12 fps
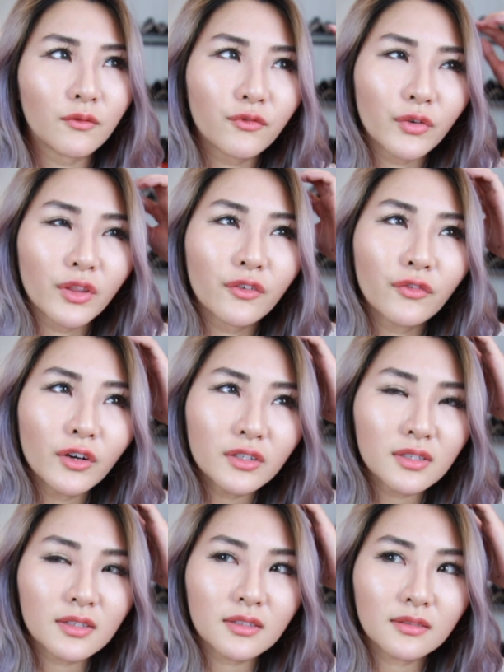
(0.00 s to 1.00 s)
for the
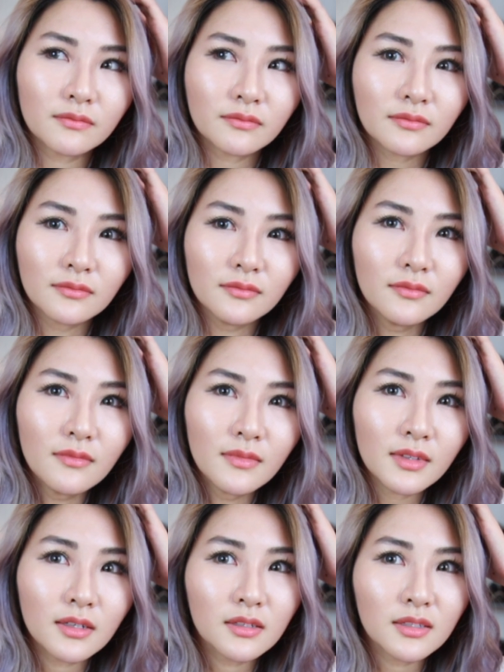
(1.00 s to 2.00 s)
first
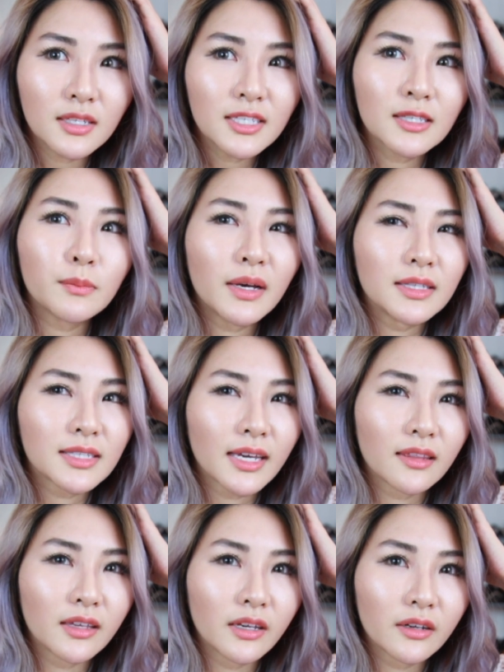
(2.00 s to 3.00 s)
6 months,
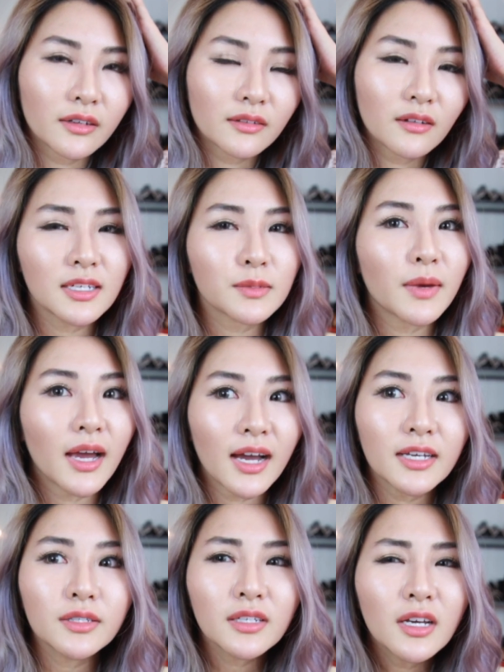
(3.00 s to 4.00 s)
I think, because
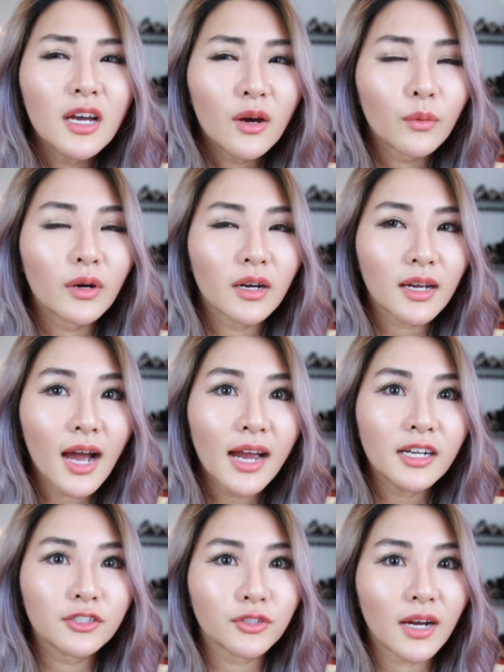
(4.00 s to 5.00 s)
my eyes were
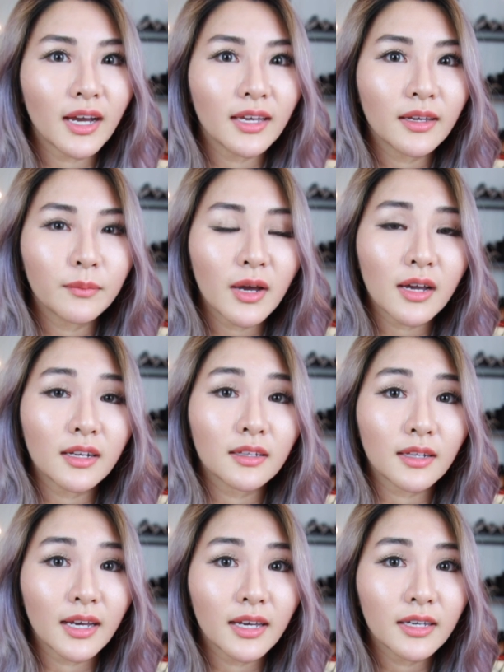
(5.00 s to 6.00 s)
kind of dry, I'm not
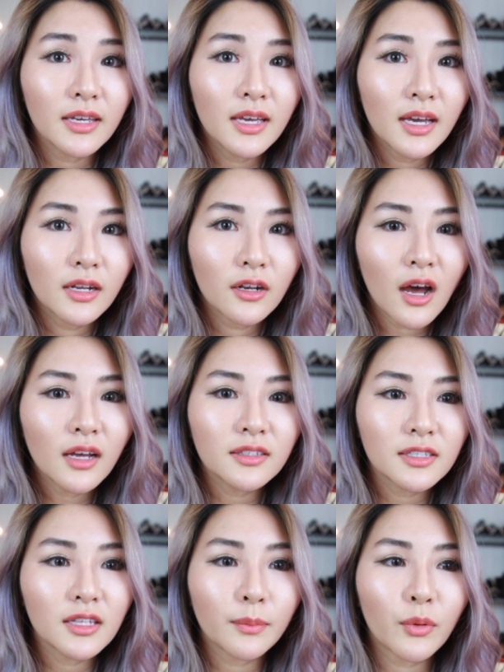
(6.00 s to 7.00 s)
gonna lie.
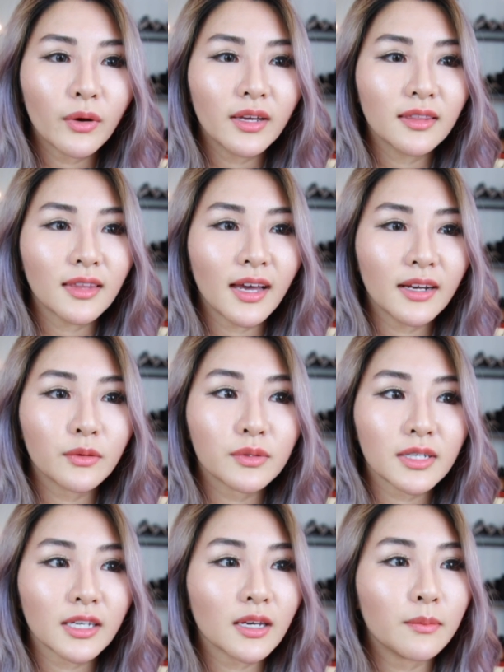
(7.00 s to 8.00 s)
Not to the point that it
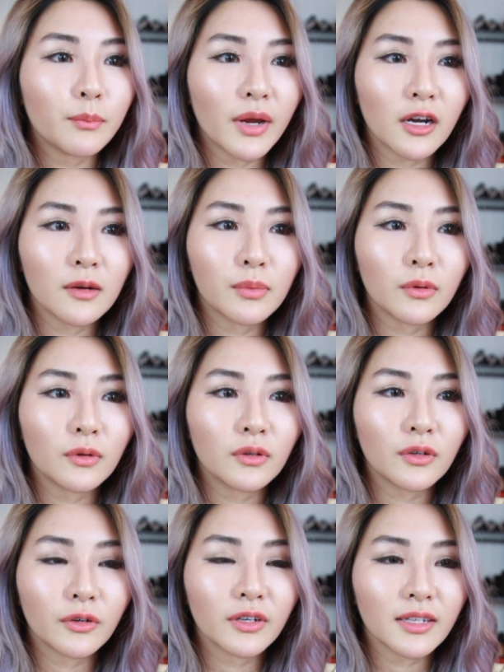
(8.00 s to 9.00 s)
was like
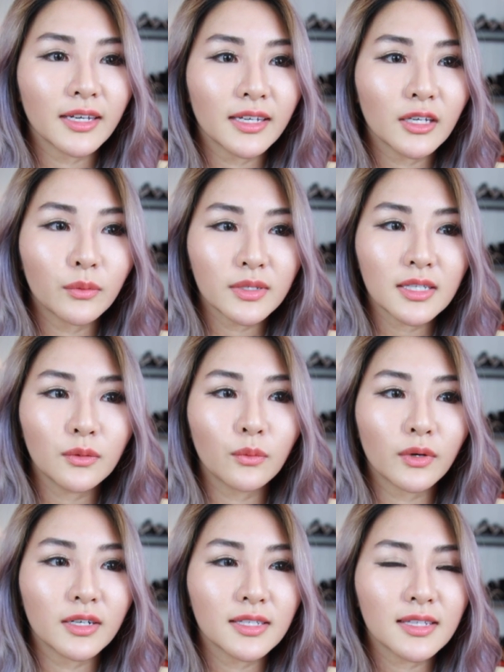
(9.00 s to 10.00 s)
unbearable, or like it wasn't
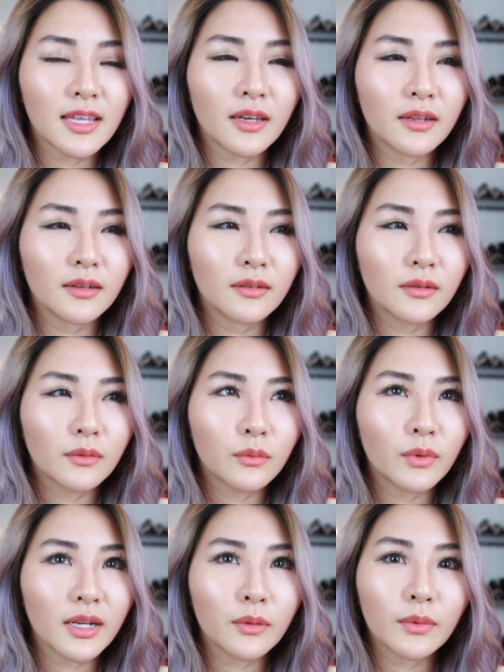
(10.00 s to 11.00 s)
worse than
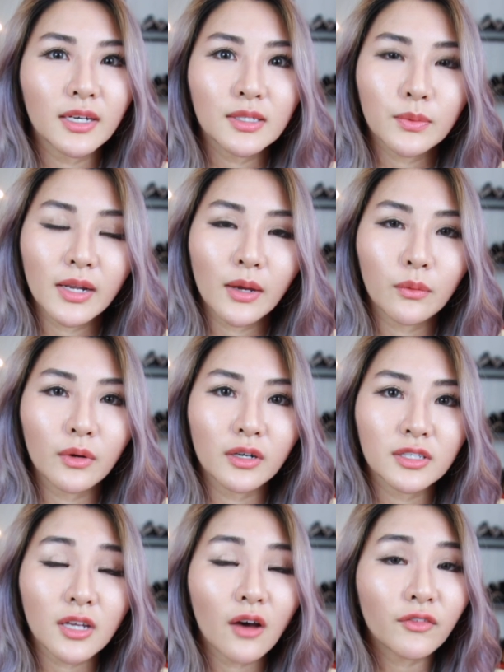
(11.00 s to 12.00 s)
what it was when I
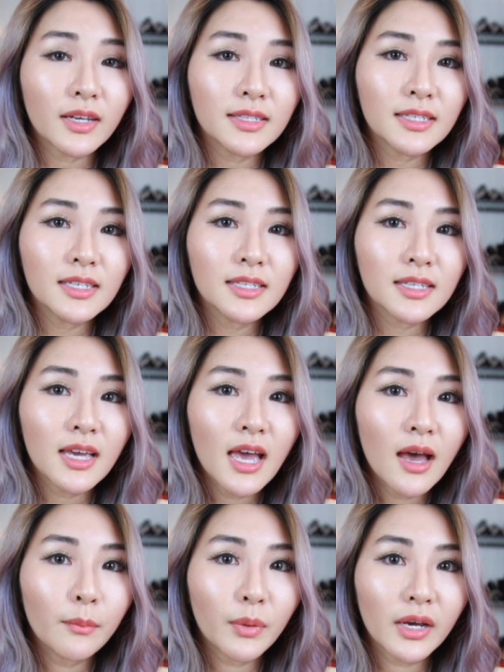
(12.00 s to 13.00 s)
wore soft lenses,
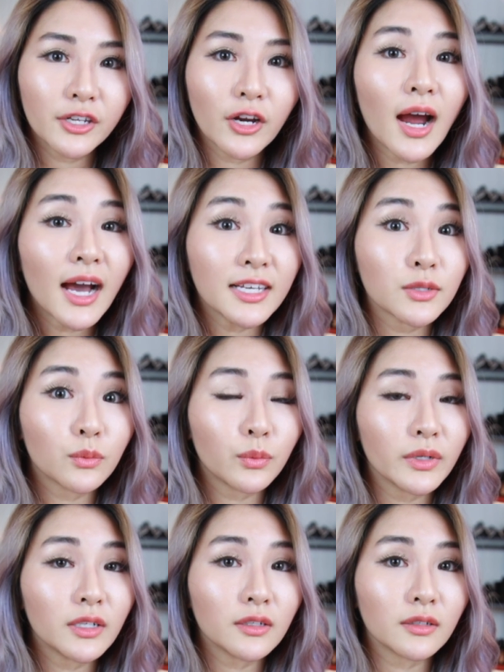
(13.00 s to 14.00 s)
but your eyes
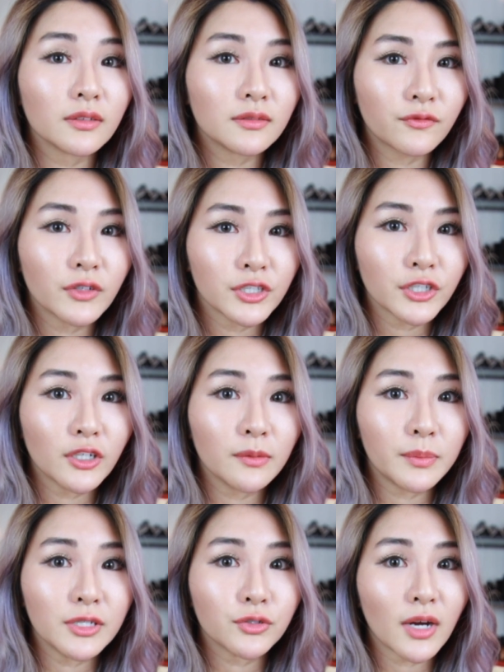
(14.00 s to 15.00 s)
will for sure
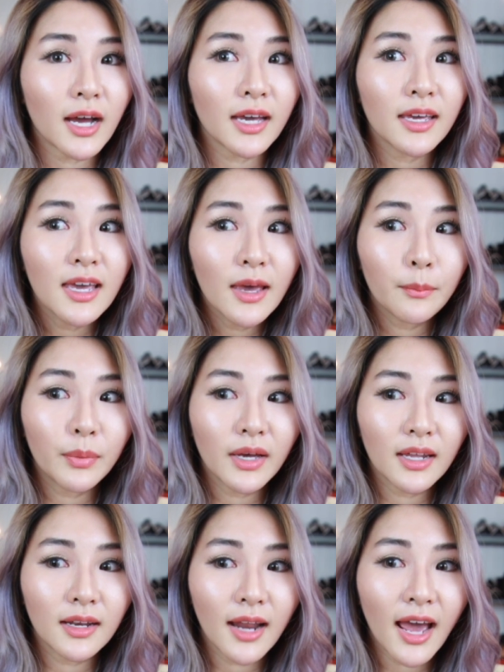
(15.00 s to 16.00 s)
be dry.
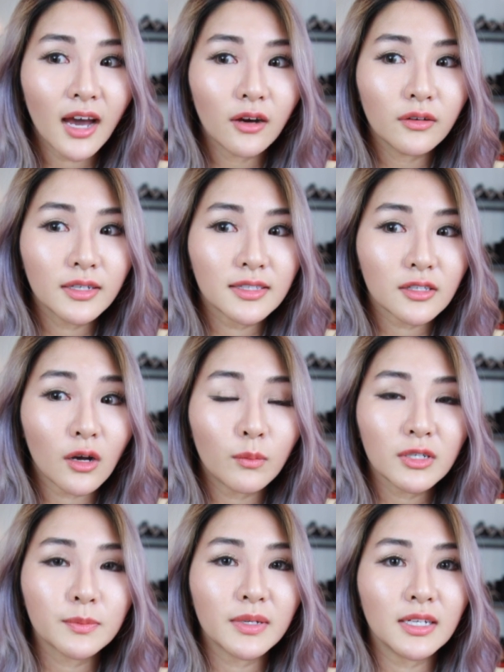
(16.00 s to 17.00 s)
But now it's
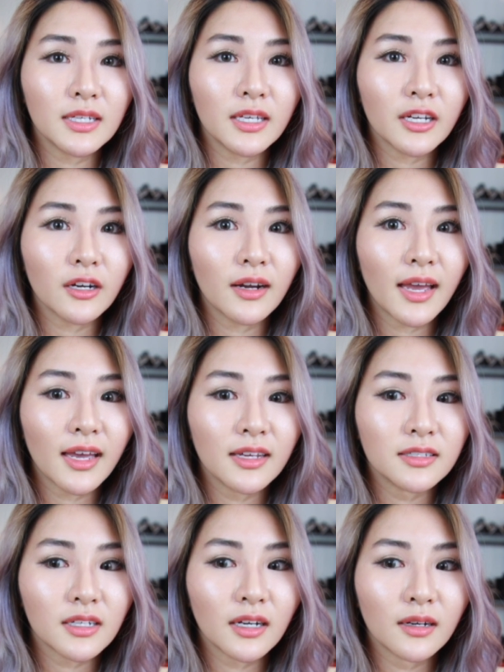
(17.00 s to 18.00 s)
almost been a year,
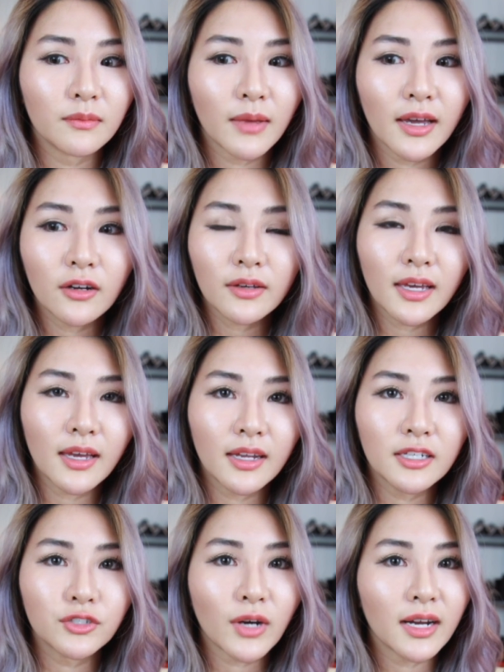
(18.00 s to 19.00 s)
and I don't get
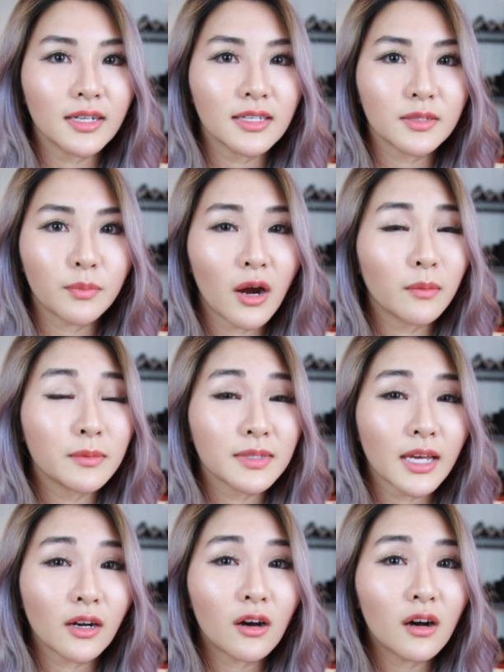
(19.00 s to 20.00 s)
any dryness
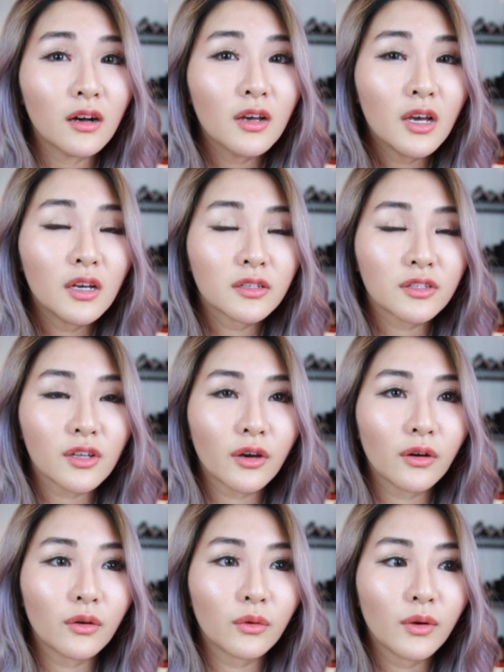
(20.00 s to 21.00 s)
problems at all.
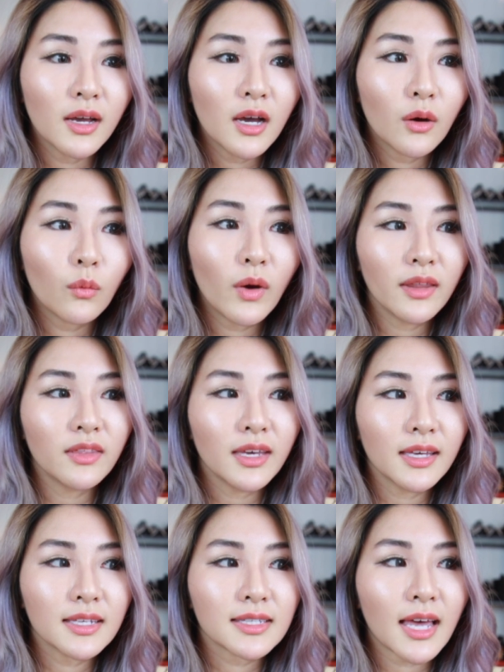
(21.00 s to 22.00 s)
So one
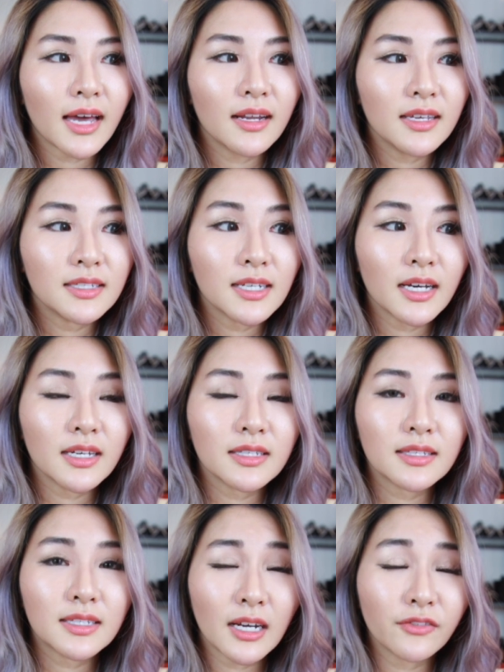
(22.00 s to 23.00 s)
thing is that it
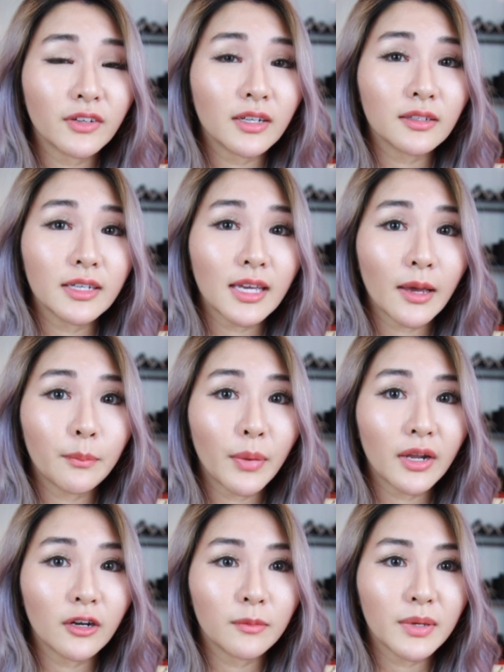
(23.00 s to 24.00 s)
does definitely get
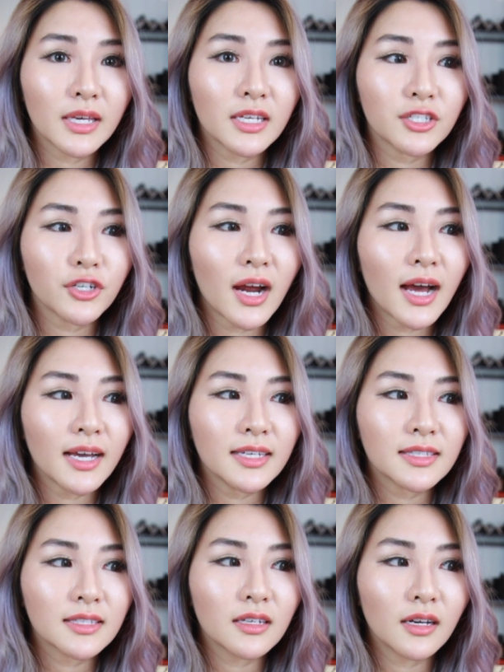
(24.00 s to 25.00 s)
better because your
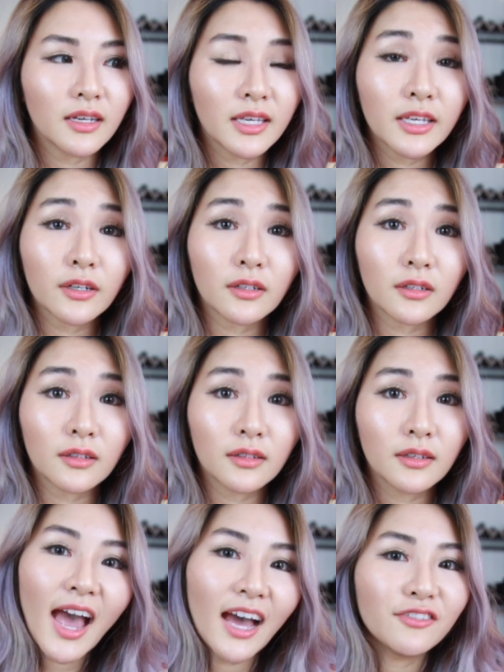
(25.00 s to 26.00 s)
eyes heal.
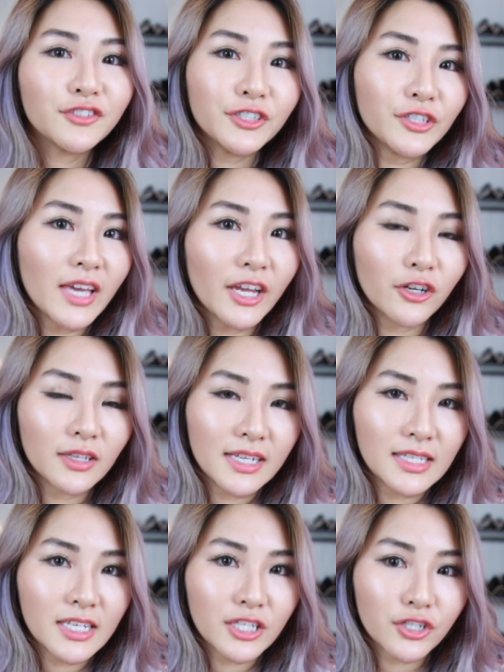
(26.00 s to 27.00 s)
After you get your
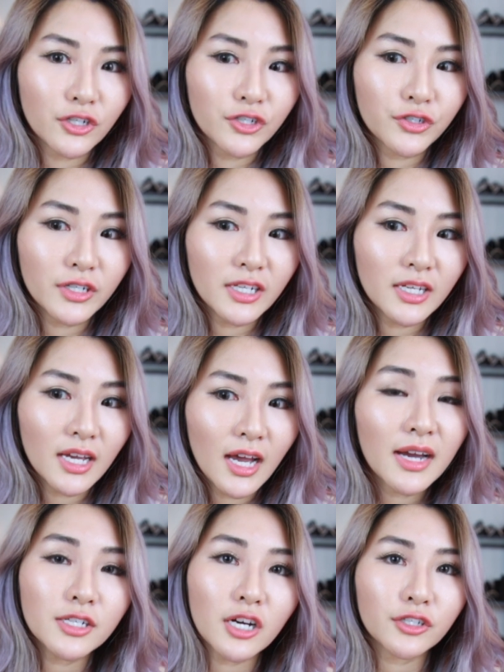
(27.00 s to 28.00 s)
LASIK surgery,
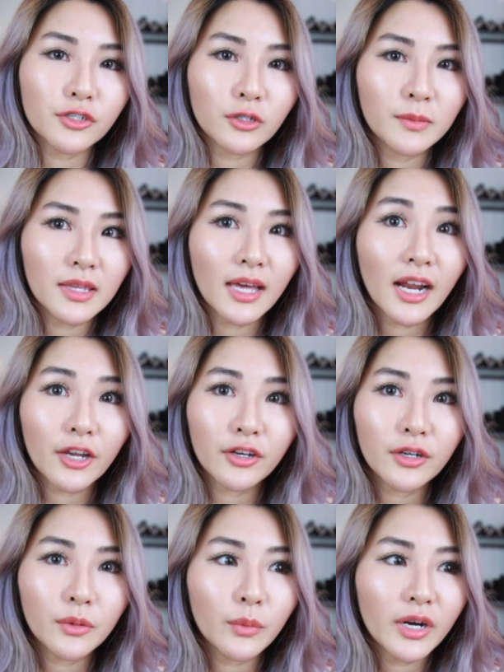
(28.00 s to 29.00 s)
my doctor told me that I
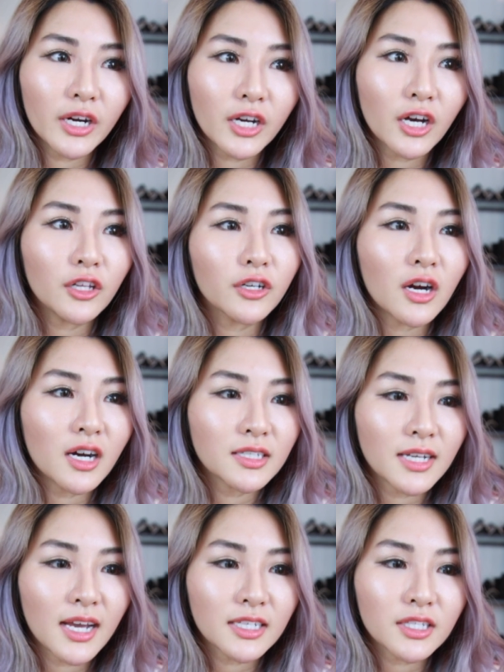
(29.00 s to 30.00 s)
couldn't wear color
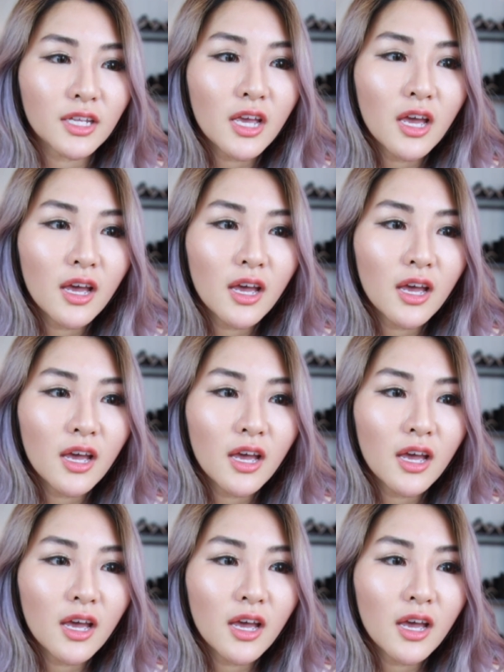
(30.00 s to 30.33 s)
contacts